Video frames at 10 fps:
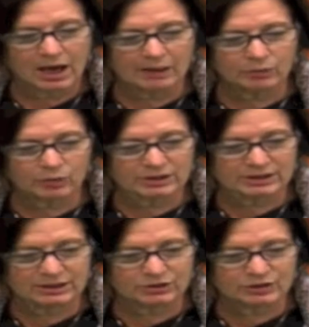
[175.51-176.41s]
"I'm going to
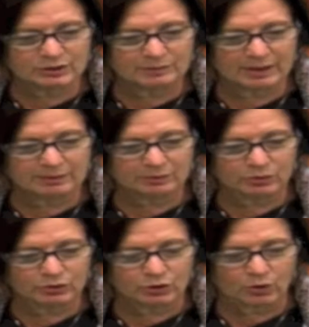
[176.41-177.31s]
teach this baby
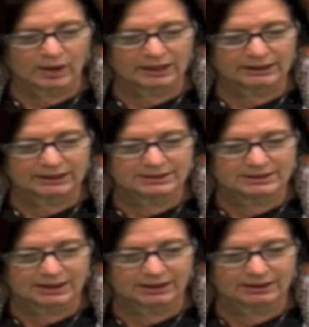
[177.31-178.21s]
bird to quack like a
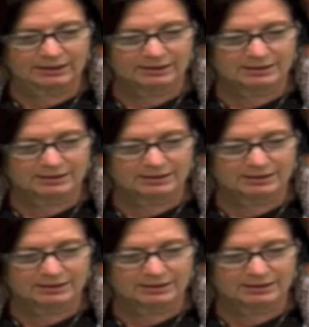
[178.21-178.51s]
duck,"